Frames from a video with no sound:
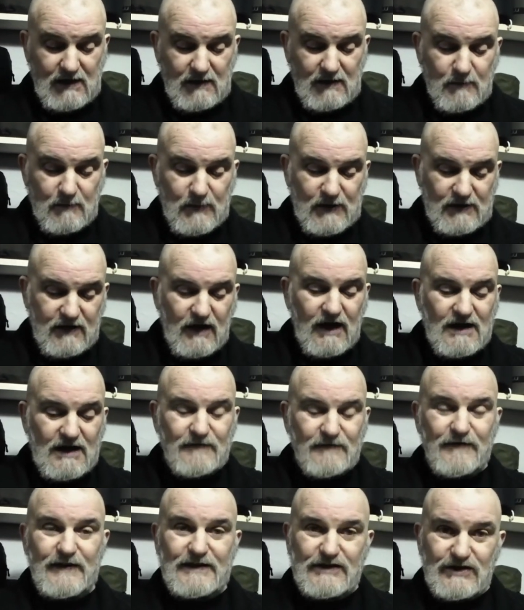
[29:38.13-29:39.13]
But the
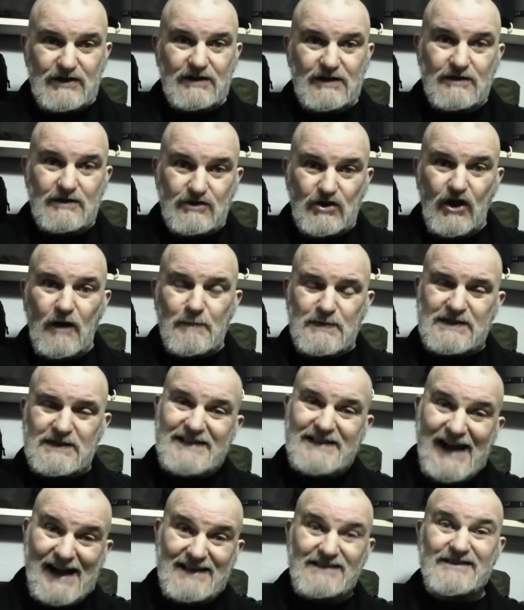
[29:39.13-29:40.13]
HighVis top
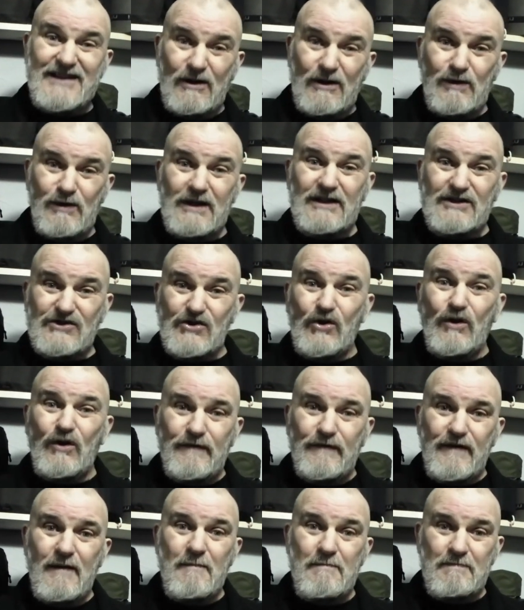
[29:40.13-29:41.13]
stands out like a sore
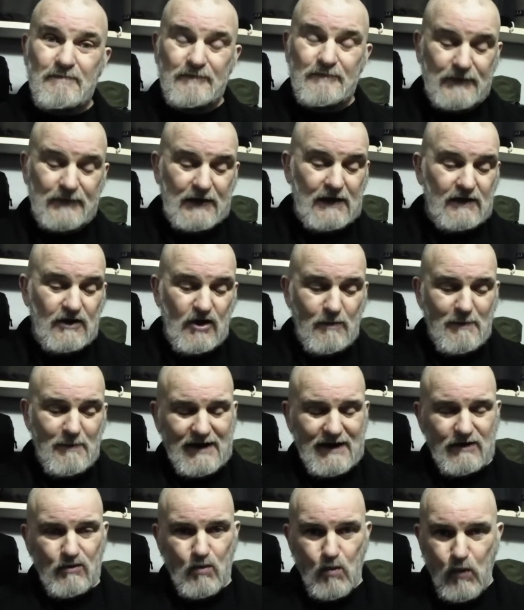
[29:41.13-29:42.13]
thumb, no matter
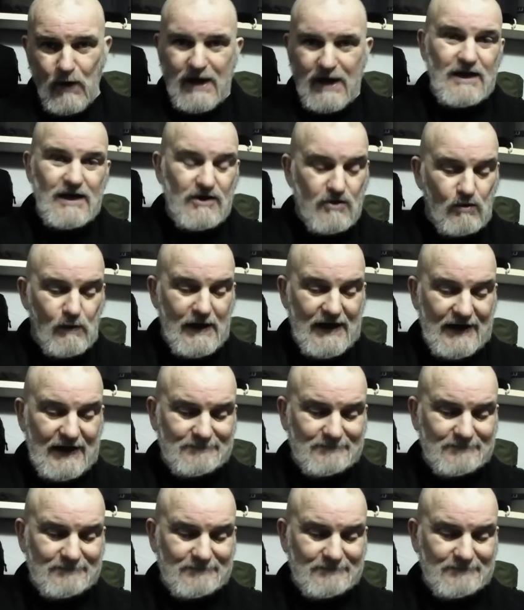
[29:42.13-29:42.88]
where you are.